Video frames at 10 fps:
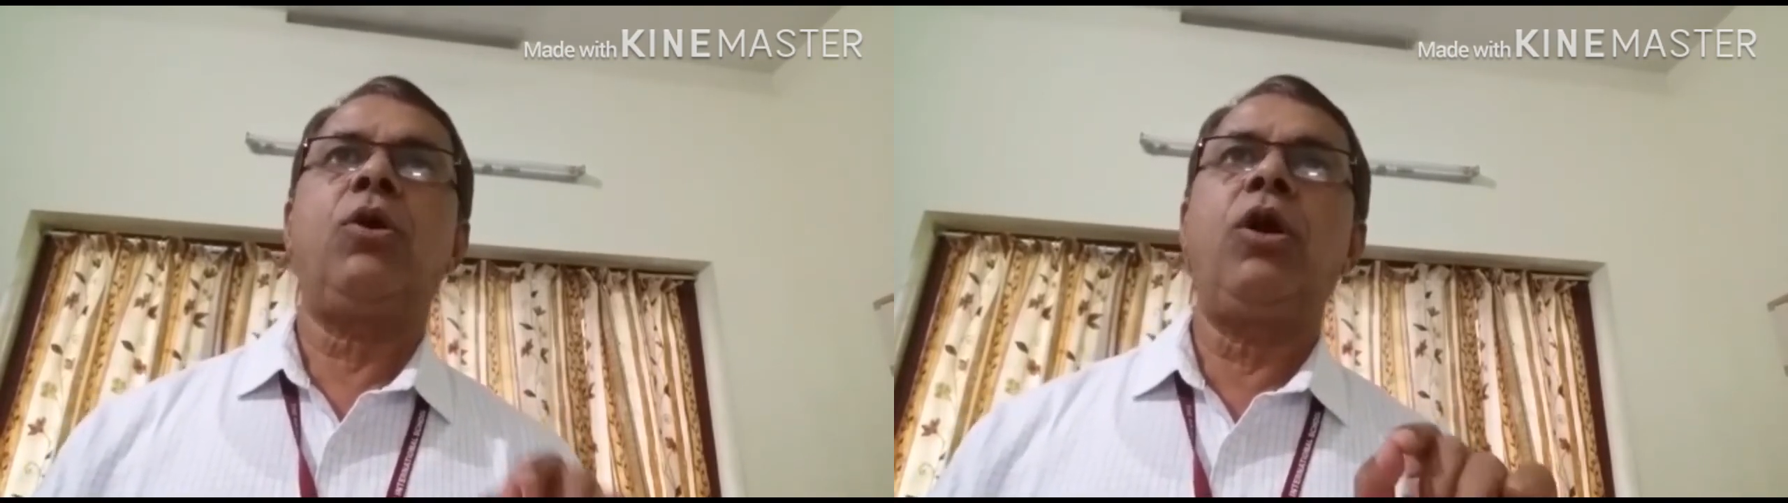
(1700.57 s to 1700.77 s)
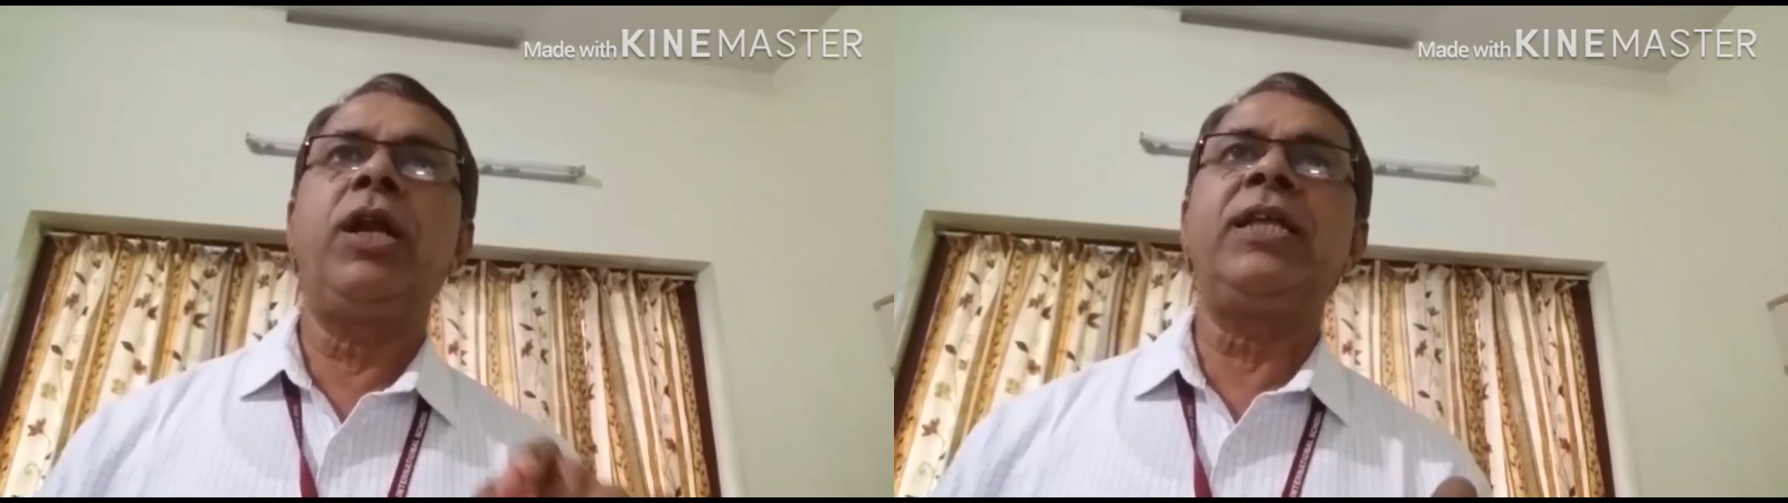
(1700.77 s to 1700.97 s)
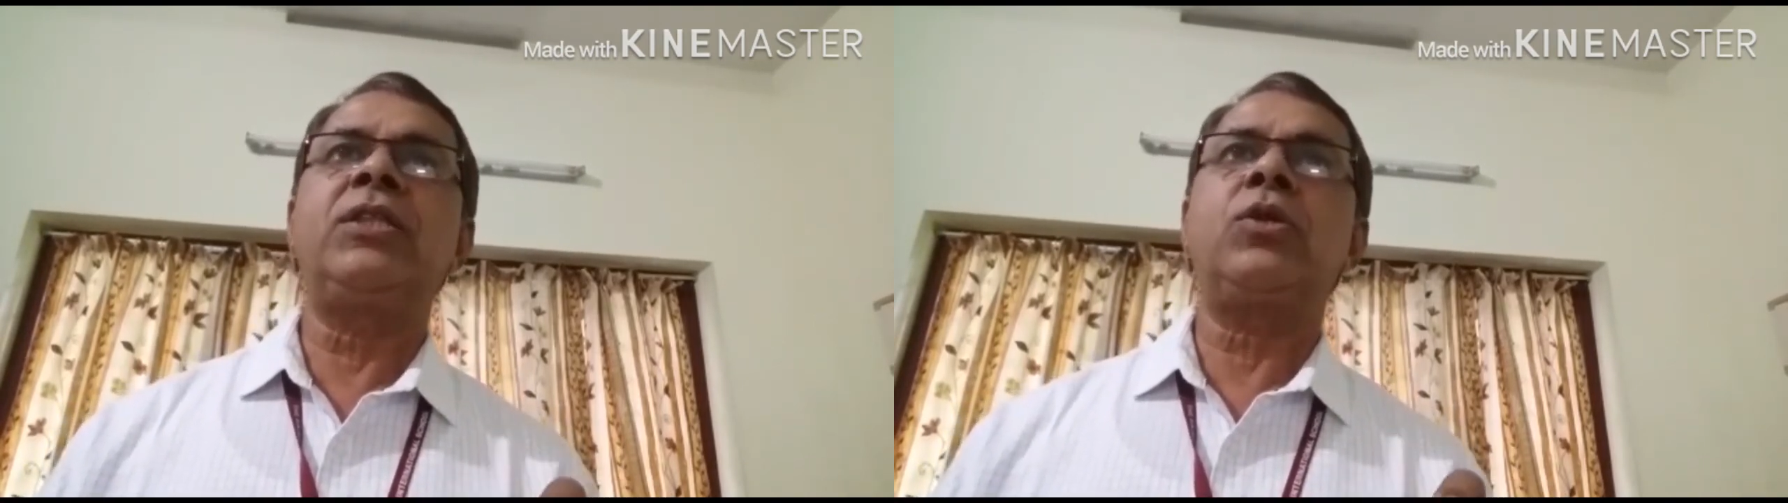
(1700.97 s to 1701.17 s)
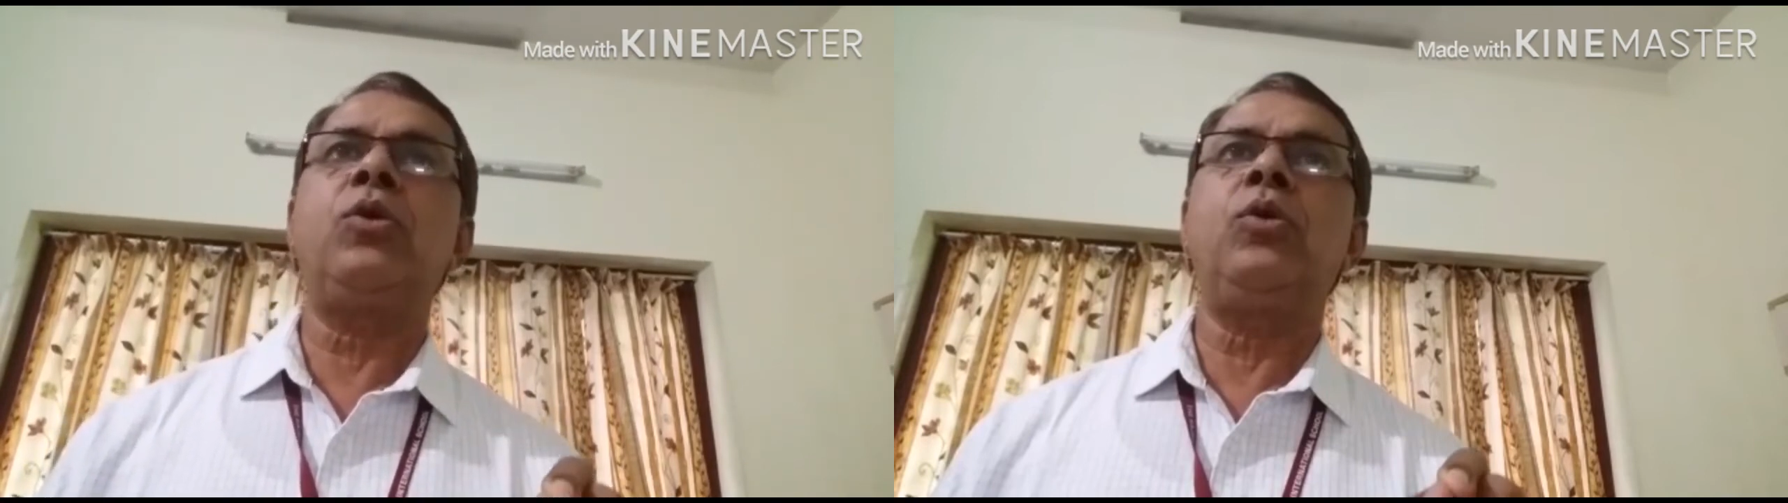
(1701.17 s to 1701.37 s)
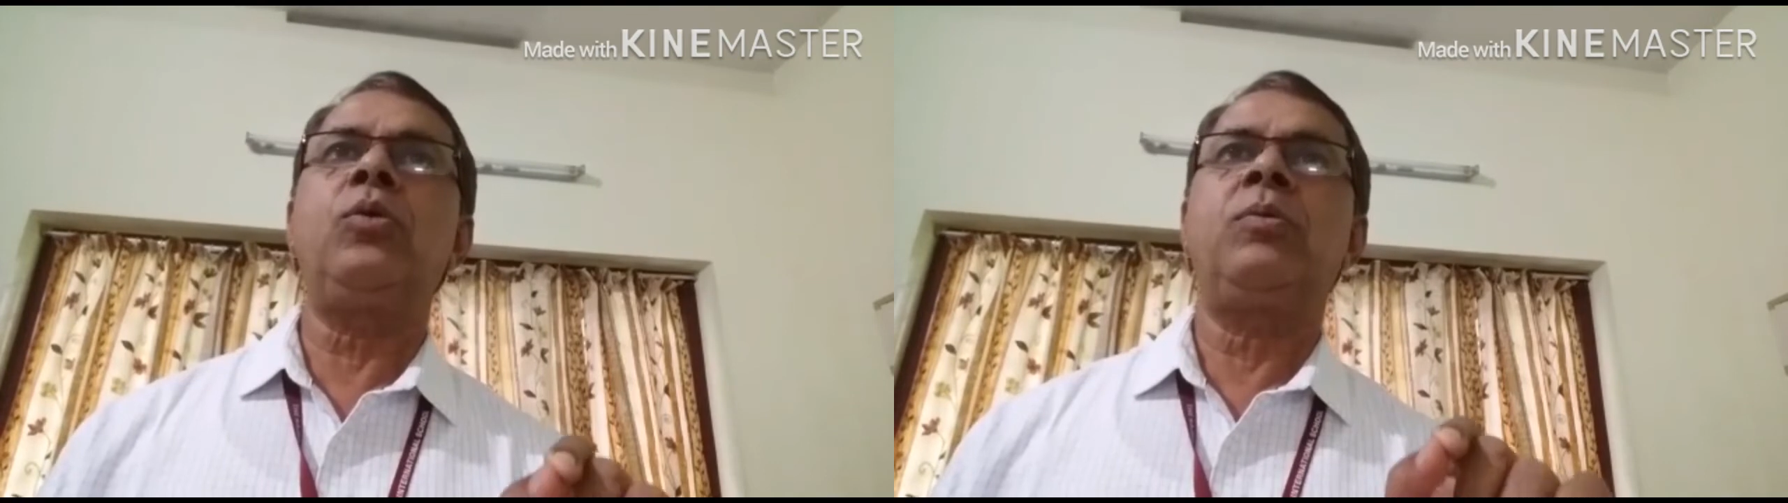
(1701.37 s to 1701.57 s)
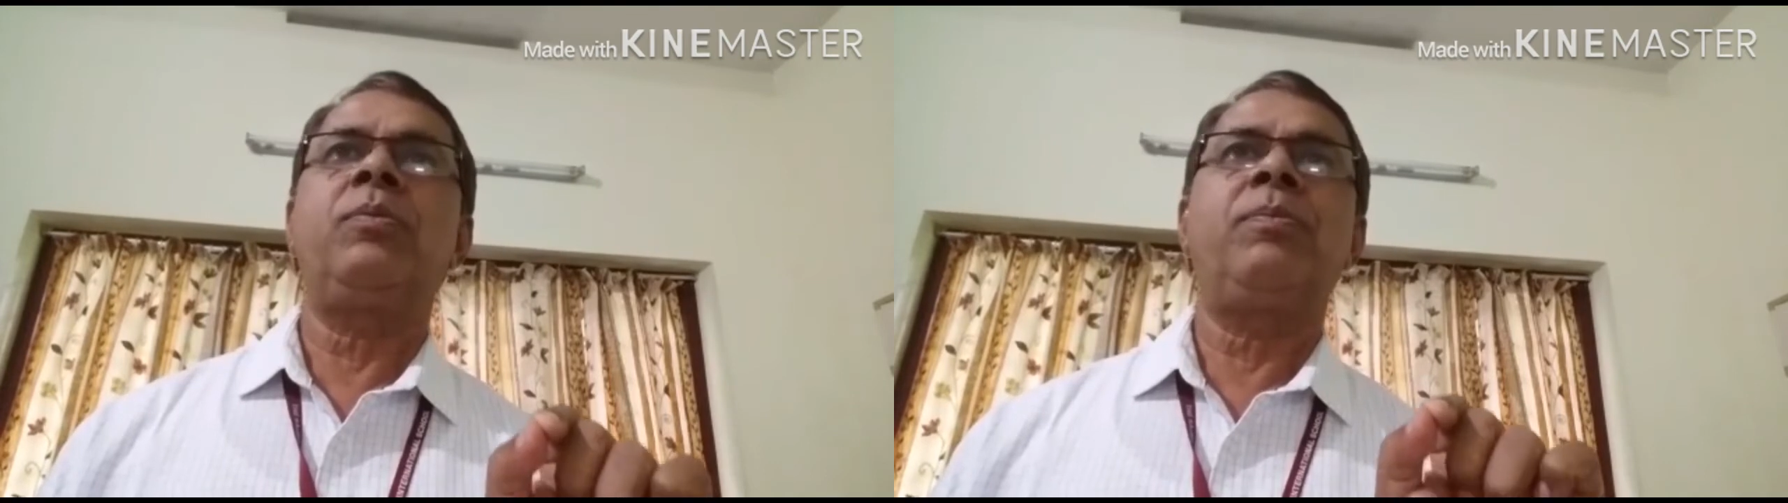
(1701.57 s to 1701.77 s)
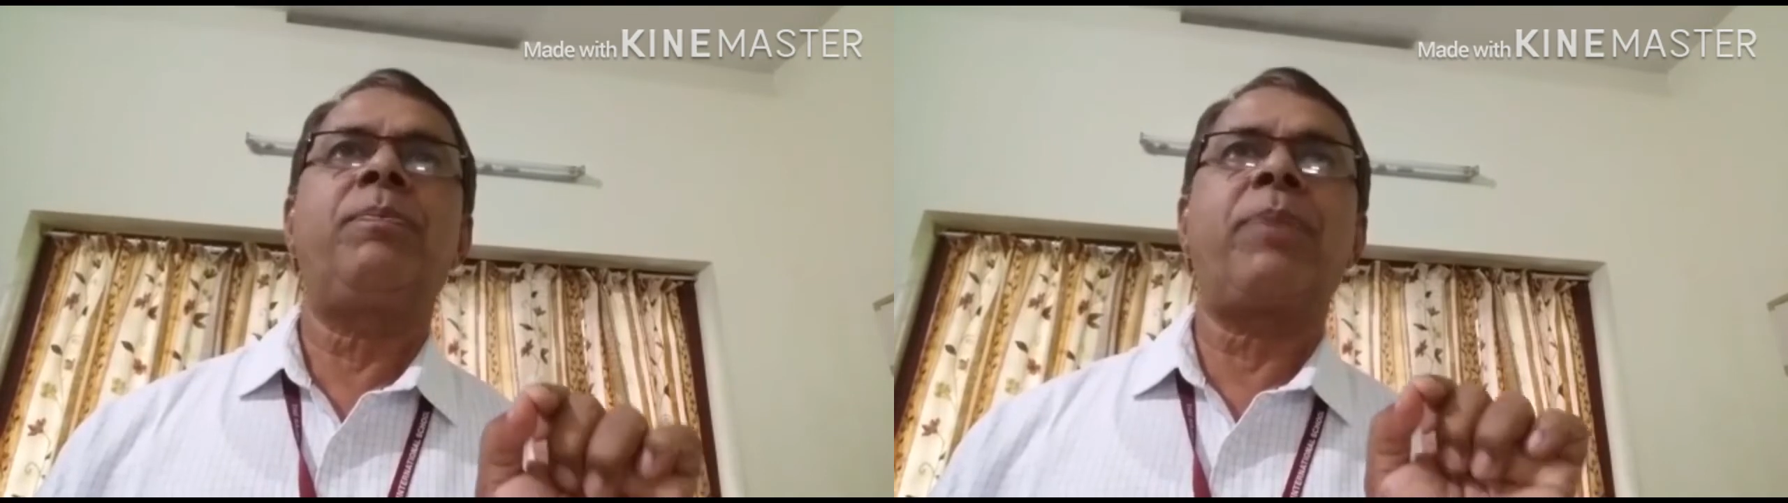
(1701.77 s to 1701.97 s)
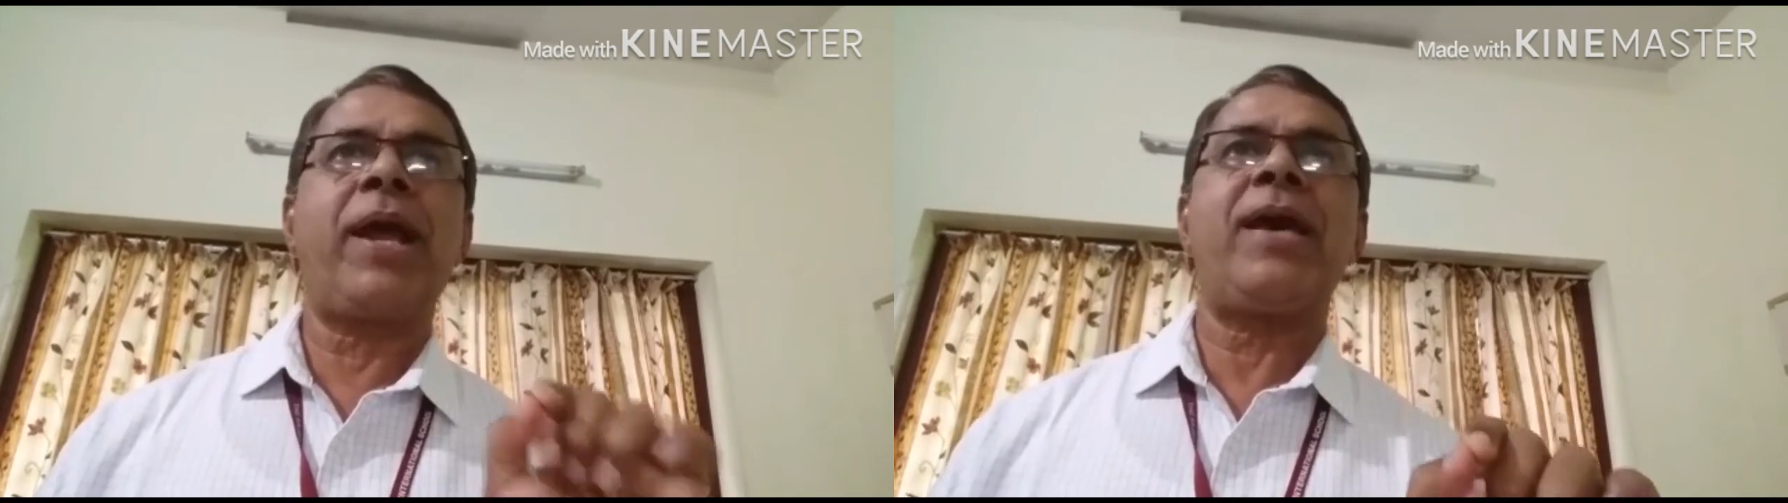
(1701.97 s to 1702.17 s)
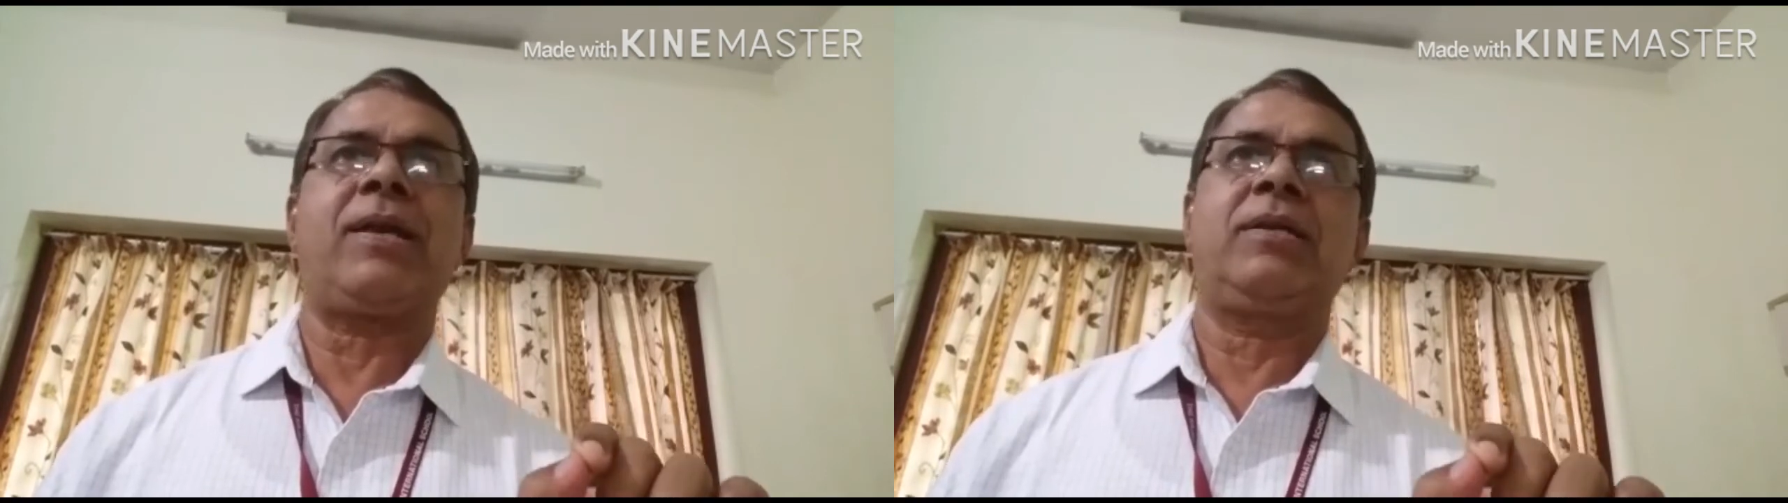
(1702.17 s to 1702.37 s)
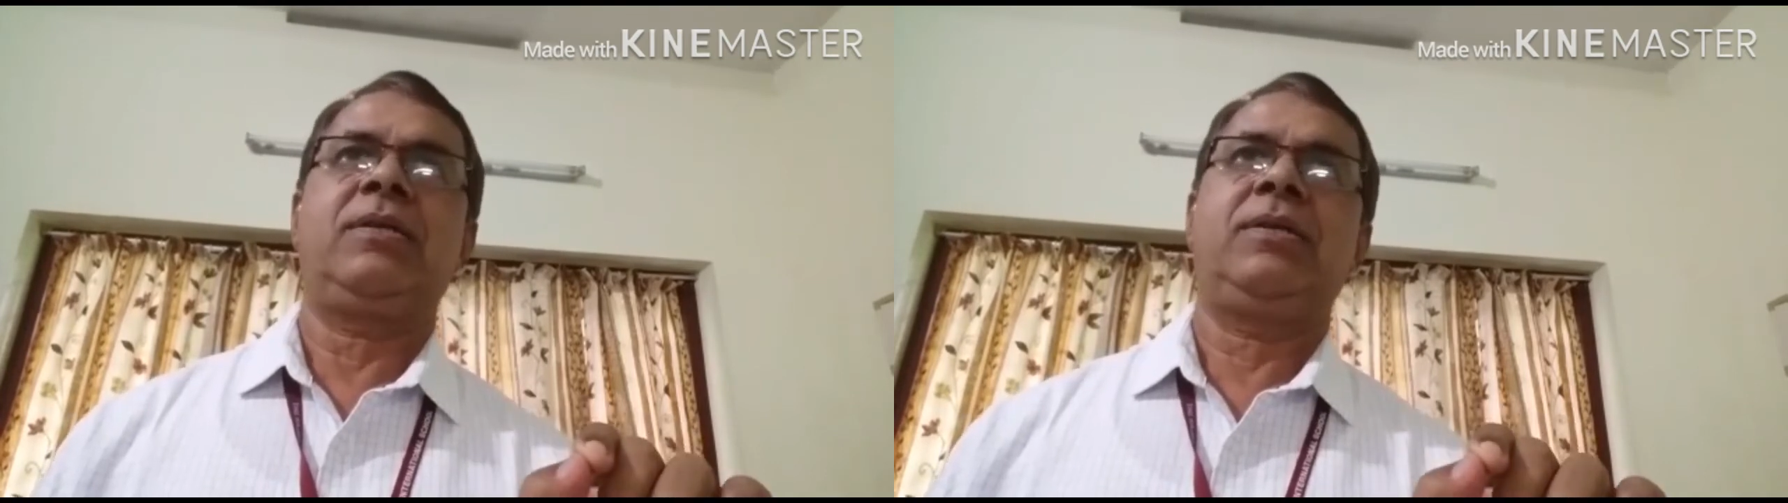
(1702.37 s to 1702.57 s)
only through
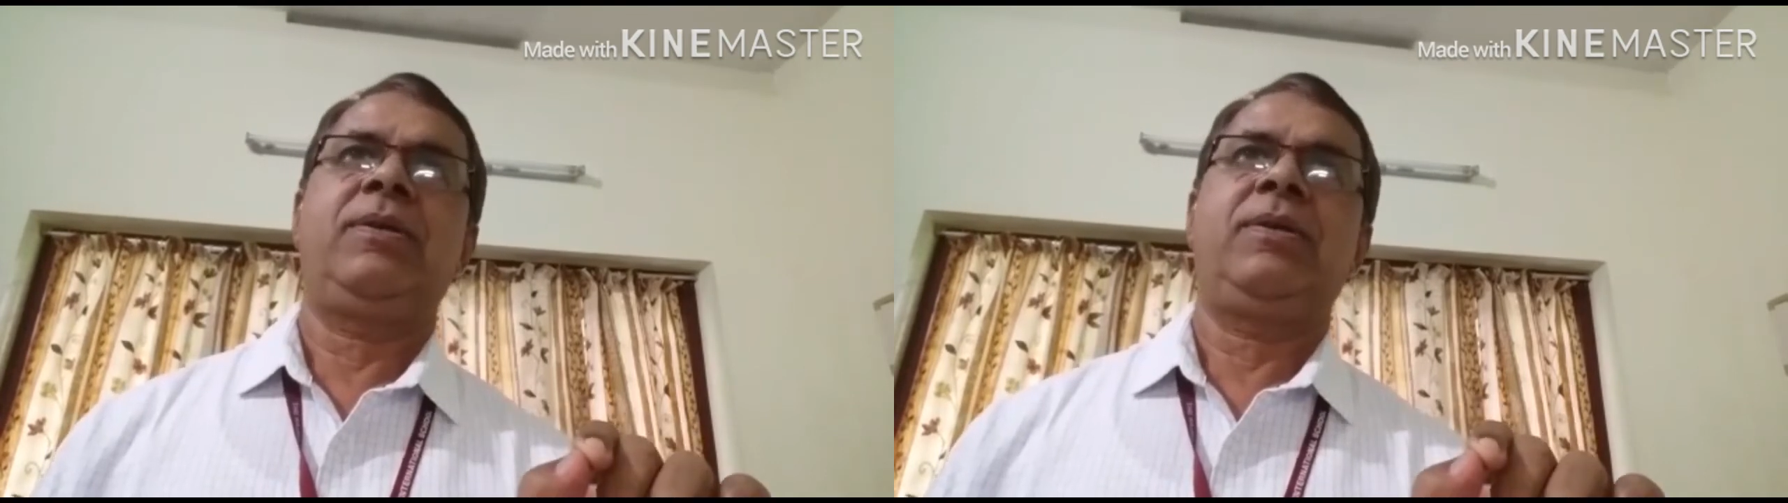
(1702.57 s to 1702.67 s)
prayer